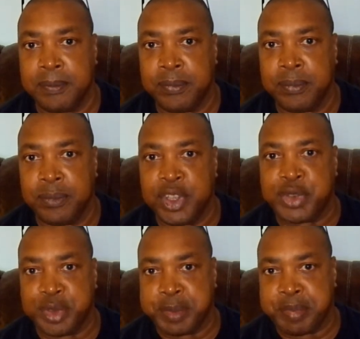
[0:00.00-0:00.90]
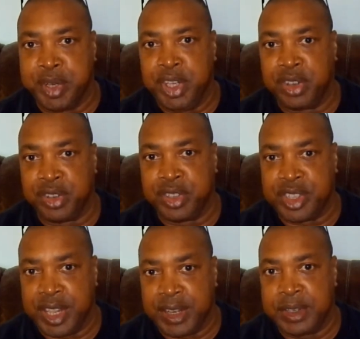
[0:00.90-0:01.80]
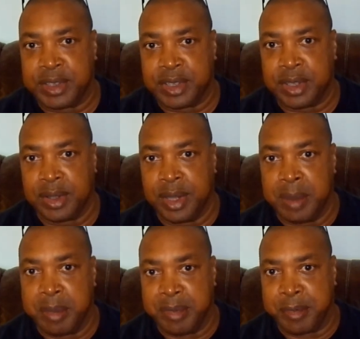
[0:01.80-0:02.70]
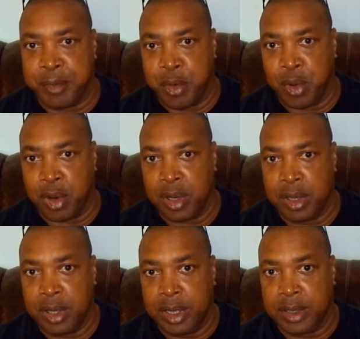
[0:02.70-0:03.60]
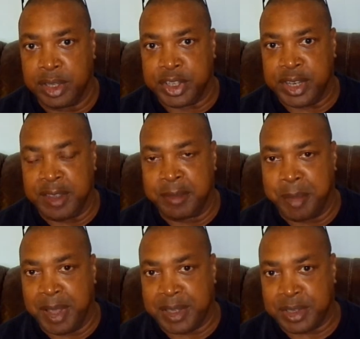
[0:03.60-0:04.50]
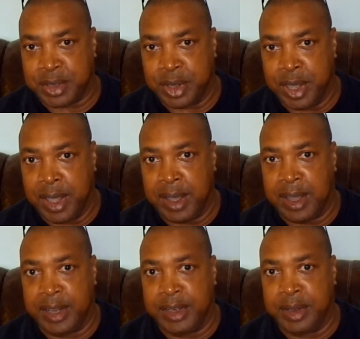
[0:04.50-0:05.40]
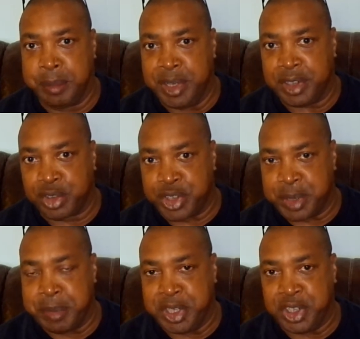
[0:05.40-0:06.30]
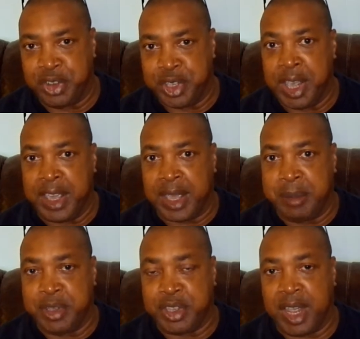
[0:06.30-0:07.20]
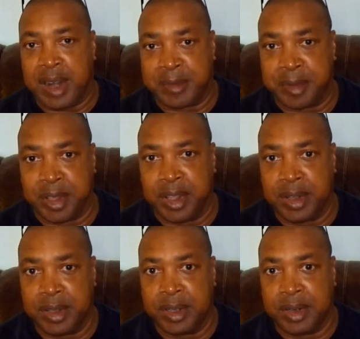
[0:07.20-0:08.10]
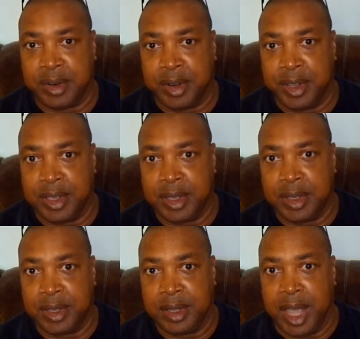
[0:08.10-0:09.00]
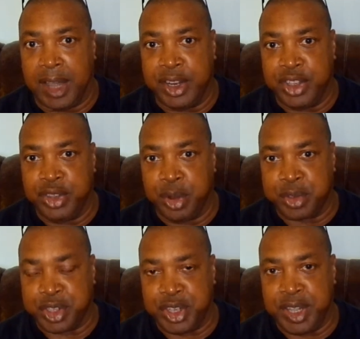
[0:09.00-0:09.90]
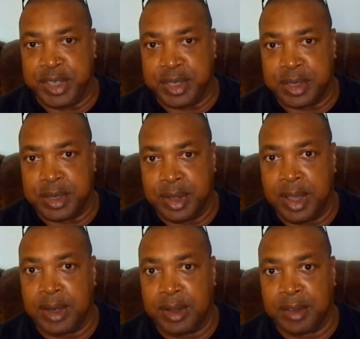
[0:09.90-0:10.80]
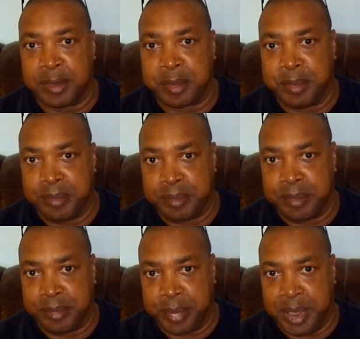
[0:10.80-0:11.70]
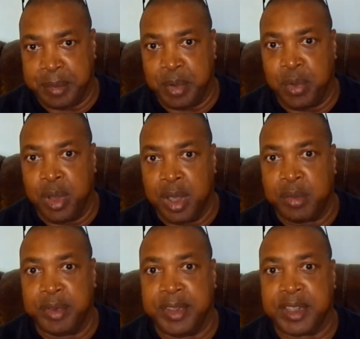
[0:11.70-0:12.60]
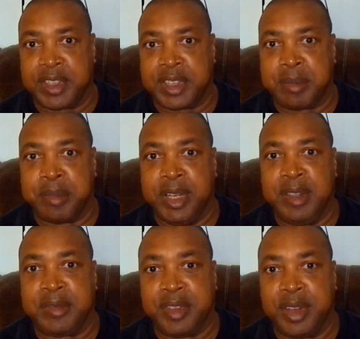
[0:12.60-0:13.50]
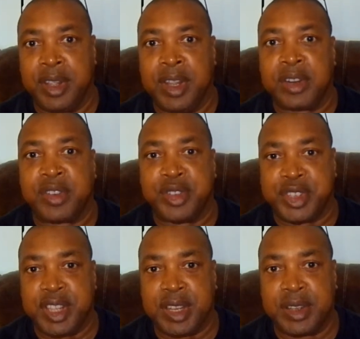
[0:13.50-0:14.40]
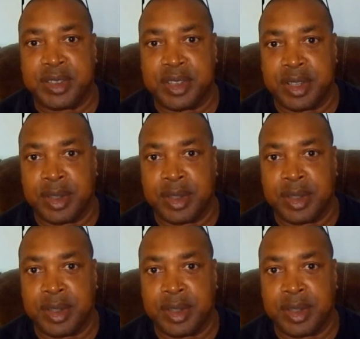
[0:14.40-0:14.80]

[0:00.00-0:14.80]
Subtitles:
This was pre-Christianity, before the slave master and the Christian missionaries came into Africa, right, and indoctrinated a lot of people with this belief in Christianity